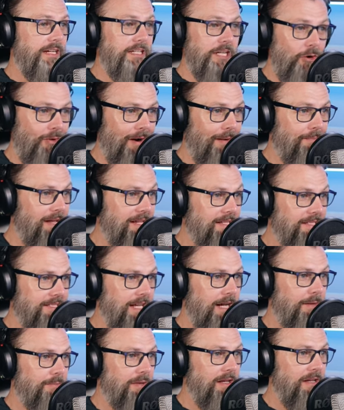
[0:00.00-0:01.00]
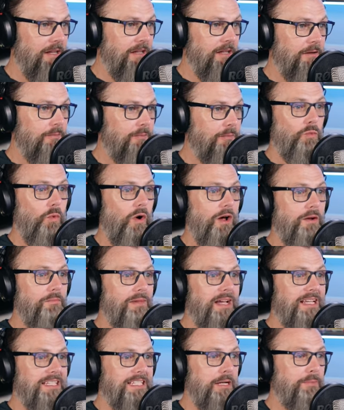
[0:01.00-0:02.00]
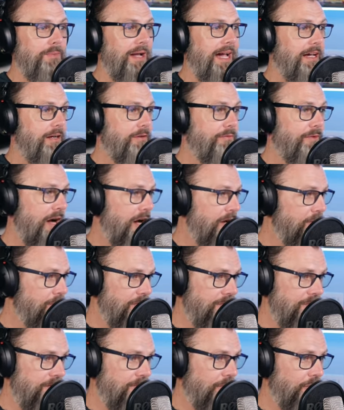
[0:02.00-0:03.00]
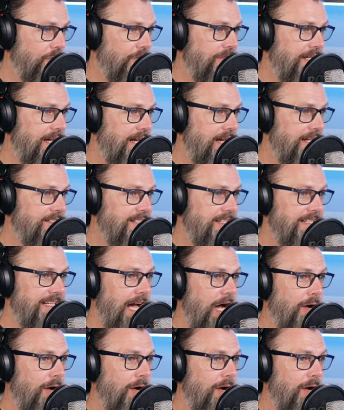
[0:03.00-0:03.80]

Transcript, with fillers: I know I messed up, but it's one mess up out of hundreds of good cakes,